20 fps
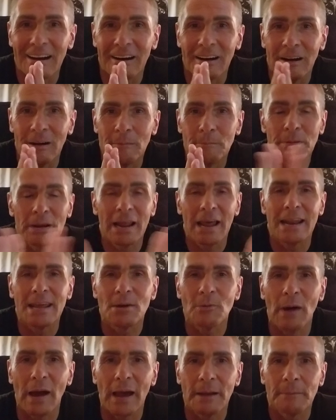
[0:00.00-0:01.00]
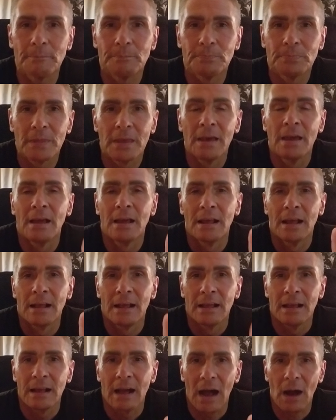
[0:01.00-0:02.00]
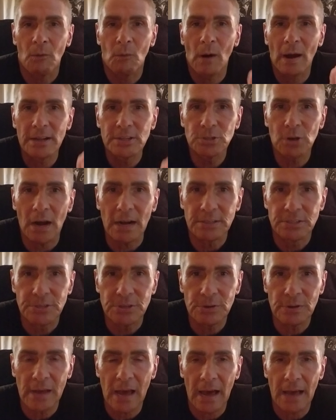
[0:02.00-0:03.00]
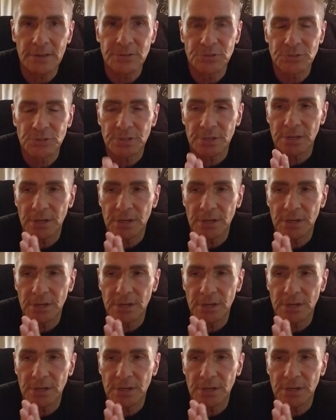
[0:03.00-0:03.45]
Um, but anyway, I want to talk to you guys